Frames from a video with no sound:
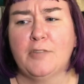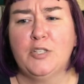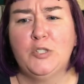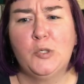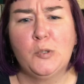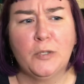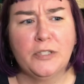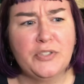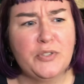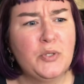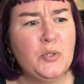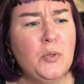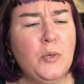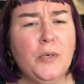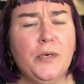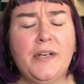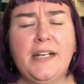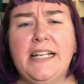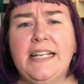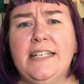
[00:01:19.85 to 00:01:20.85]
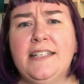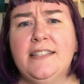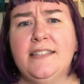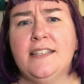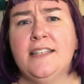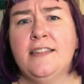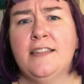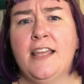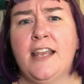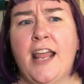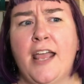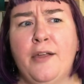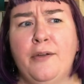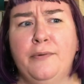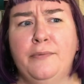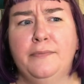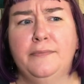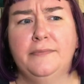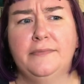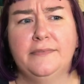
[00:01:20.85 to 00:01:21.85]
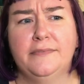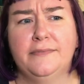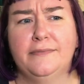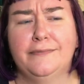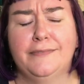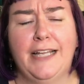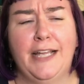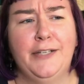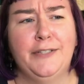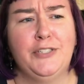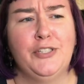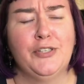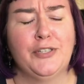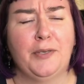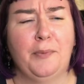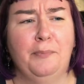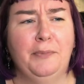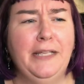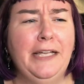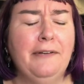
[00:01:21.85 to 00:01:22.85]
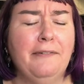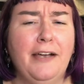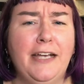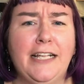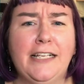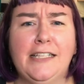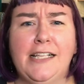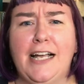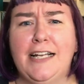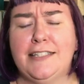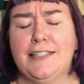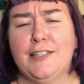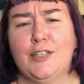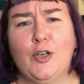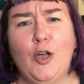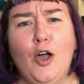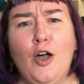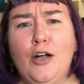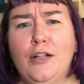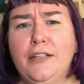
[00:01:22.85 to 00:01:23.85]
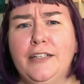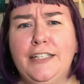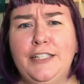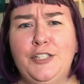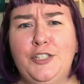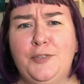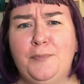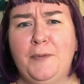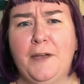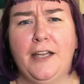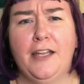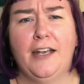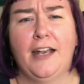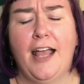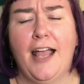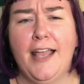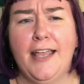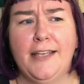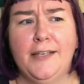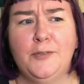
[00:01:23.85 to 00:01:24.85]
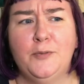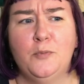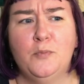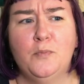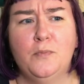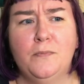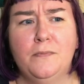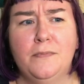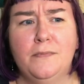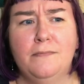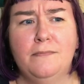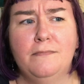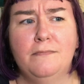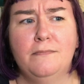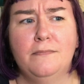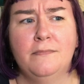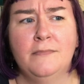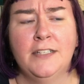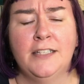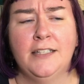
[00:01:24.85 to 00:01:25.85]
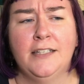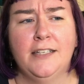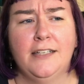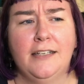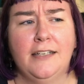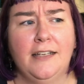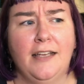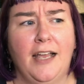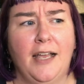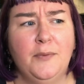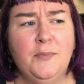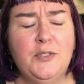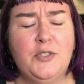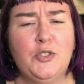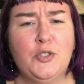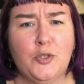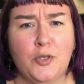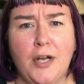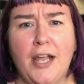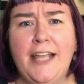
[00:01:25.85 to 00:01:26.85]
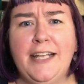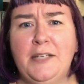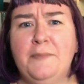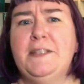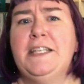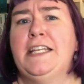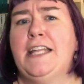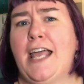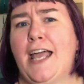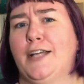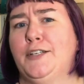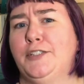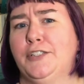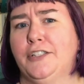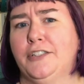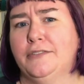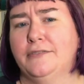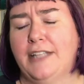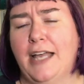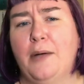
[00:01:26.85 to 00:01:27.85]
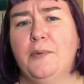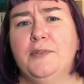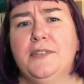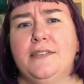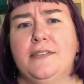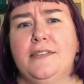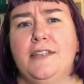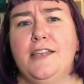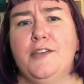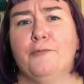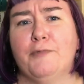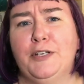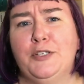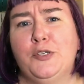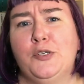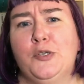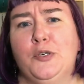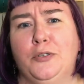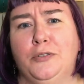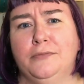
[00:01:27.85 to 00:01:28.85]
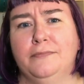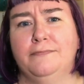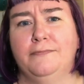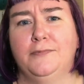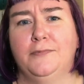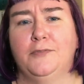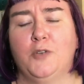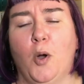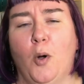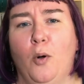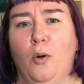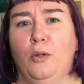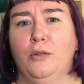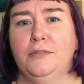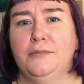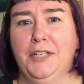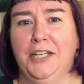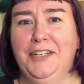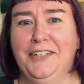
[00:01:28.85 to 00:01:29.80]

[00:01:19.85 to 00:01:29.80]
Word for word: short stories, and then I took a playwriting class in college, but I was trying to be an actor. That was the original goal.